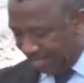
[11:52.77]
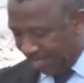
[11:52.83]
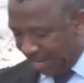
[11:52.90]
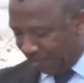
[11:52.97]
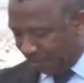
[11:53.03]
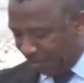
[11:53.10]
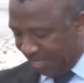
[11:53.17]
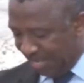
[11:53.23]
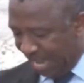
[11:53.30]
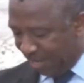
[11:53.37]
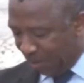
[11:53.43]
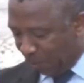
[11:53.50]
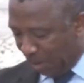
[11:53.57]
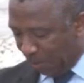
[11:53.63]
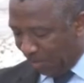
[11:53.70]
the government
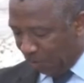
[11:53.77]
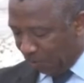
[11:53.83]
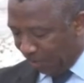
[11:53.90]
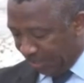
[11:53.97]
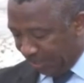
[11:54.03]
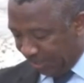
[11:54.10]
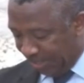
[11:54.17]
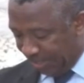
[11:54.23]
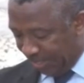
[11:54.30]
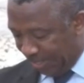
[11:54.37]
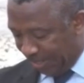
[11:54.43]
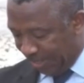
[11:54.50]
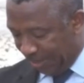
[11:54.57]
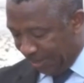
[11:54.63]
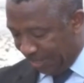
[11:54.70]
that the
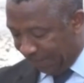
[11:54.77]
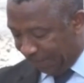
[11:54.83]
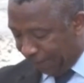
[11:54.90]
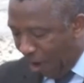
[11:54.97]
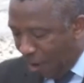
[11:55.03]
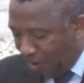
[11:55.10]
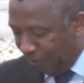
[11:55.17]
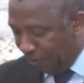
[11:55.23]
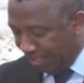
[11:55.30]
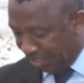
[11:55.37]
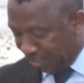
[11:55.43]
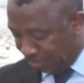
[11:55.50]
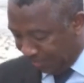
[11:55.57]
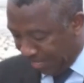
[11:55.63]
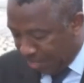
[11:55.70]
foreign
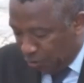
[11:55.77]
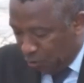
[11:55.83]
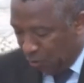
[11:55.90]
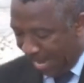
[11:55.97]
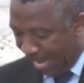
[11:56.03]
reserves are too